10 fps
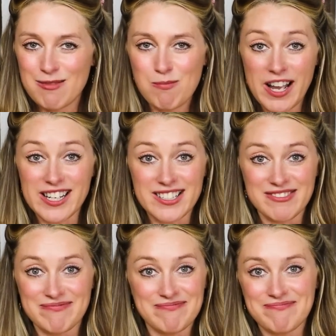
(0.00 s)
Might.
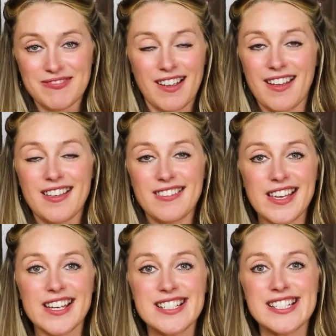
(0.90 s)

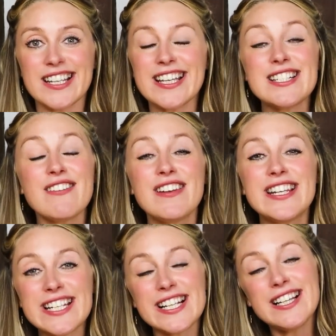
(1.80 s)
This is a
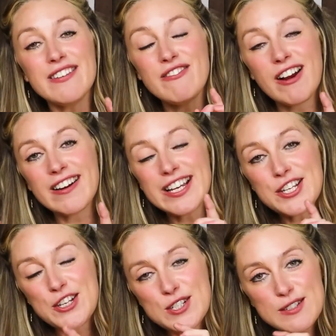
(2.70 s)
little, very
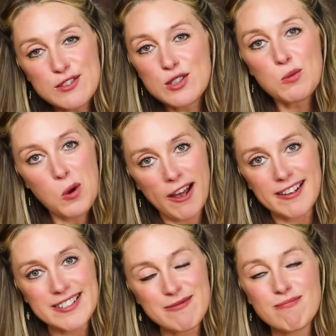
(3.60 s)
useful
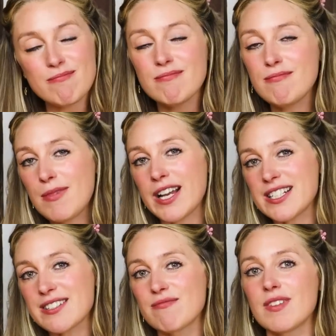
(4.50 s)
word,
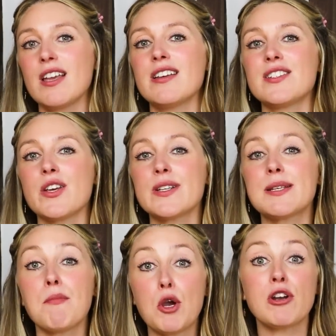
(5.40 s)
might. So it's a
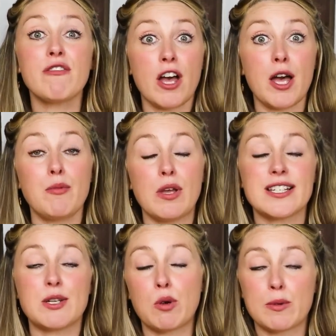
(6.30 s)
modal verb,
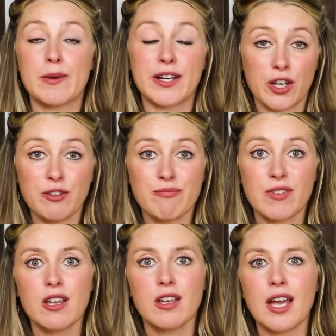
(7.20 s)
as you probably know.
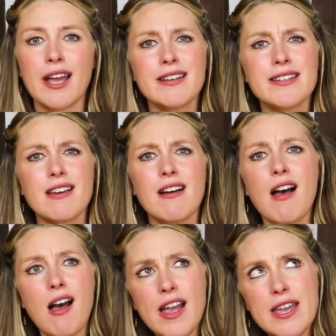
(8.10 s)
And
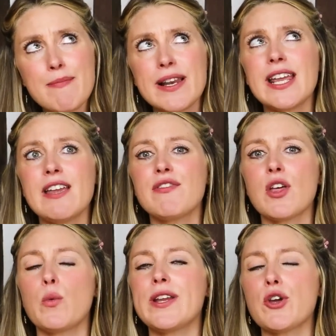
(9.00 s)
I believe
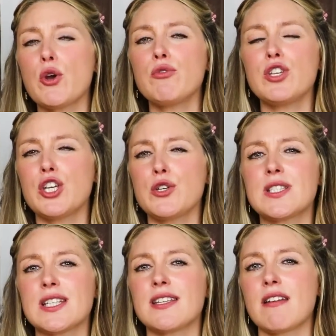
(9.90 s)
that we don't use
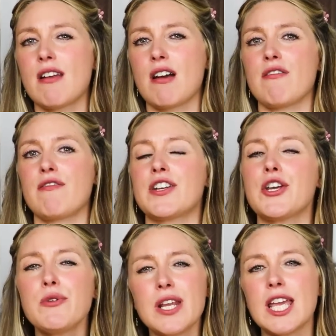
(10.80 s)
this enough. I
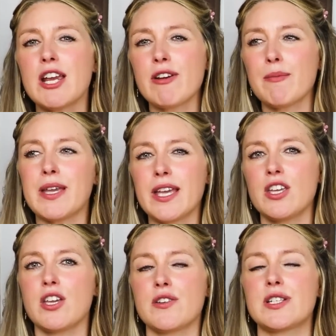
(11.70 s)
don't hear it being
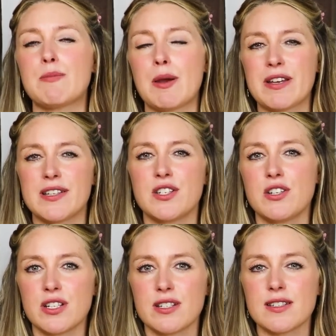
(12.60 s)
used by my
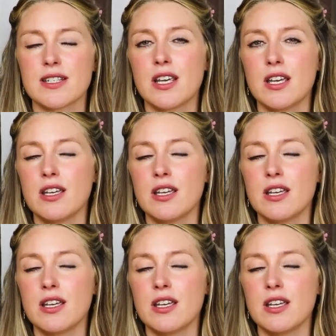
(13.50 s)
students.